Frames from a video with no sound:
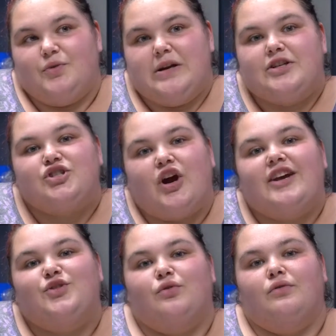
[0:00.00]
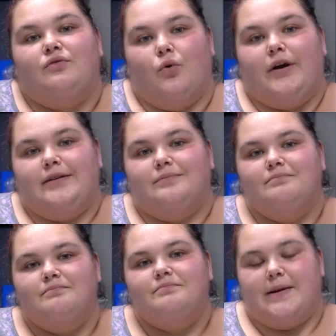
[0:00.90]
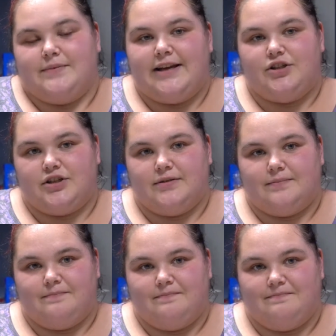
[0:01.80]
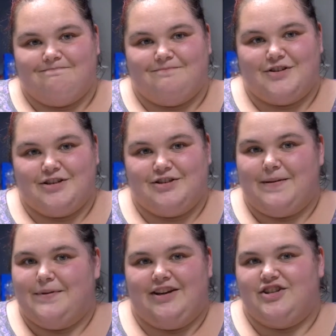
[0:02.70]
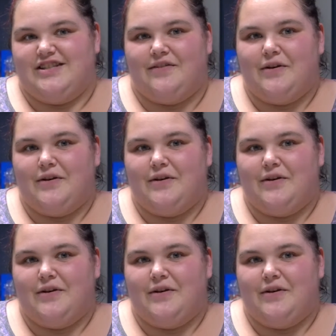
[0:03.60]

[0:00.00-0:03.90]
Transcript: pretty much trying to avoid temptation, because temptation's